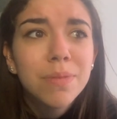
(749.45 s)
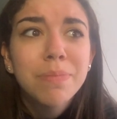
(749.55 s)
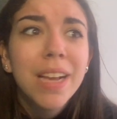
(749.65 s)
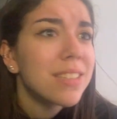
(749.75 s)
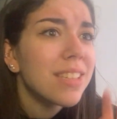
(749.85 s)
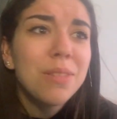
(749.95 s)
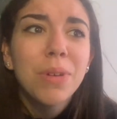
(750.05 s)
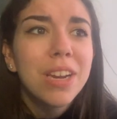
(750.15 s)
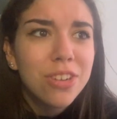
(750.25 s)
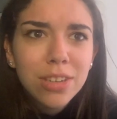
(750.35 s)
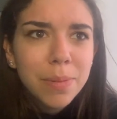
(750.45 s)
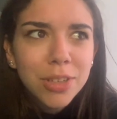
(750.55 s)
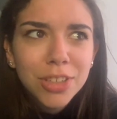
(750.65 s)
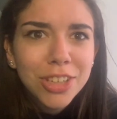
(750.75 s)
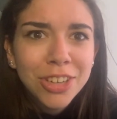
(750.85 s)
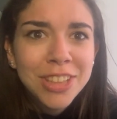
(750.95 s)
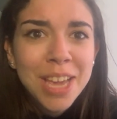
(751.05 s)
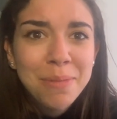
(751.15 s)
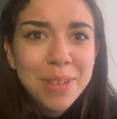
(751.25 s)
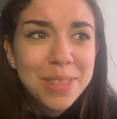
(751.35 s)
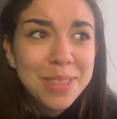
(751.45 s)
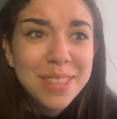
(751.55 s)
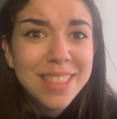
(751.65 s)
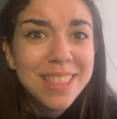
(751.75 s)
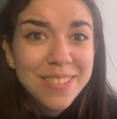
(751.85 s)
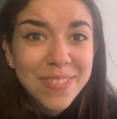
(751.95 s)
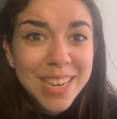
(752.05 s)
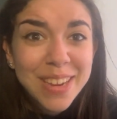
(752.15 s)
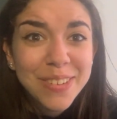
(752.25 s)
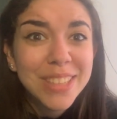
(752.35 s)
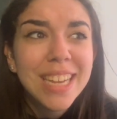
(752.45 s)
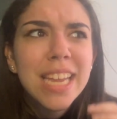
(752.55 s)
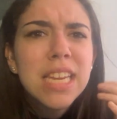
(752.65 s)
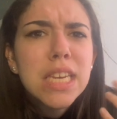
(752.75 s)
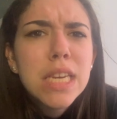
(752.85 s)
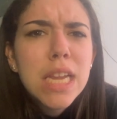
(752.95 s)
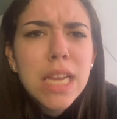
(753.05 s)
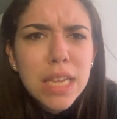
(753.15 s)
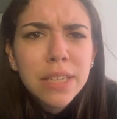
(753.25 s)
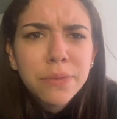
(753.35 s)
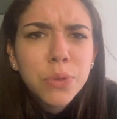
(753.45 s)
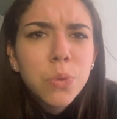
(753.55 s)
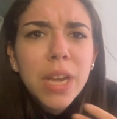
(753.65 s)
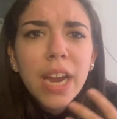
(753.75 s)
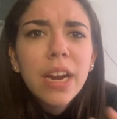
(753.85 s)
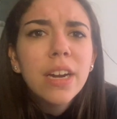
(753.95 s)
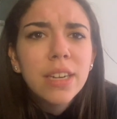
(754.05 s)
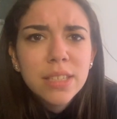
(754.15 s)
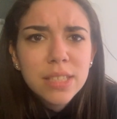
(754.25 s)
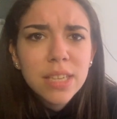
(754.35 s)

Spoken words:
Back to like what I talked about earlier in the video, like enough. Who cares?